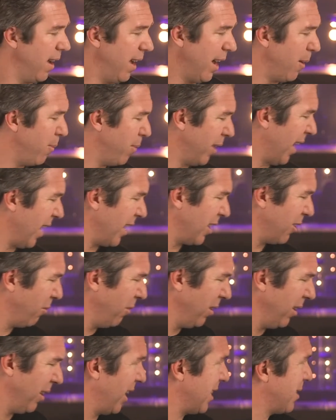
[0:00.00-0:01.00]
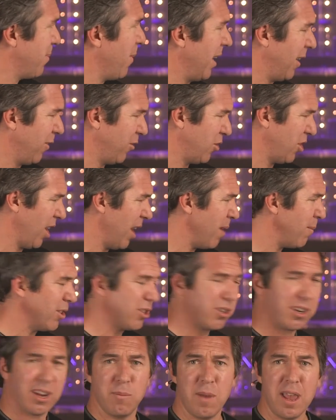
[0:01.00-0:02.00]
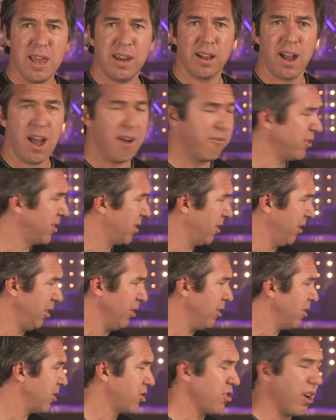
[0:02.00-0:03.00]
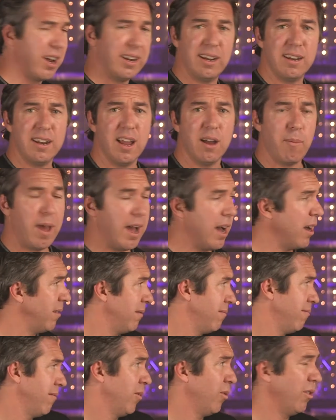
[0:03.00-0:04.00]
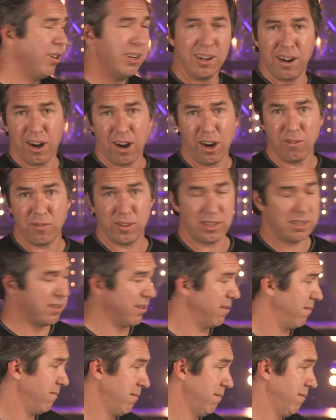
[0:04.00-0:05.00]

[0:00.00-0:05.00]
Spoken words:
I began to realize, man, if shame is your commanding officer and you're just trying to numb out, what are you going to harvest?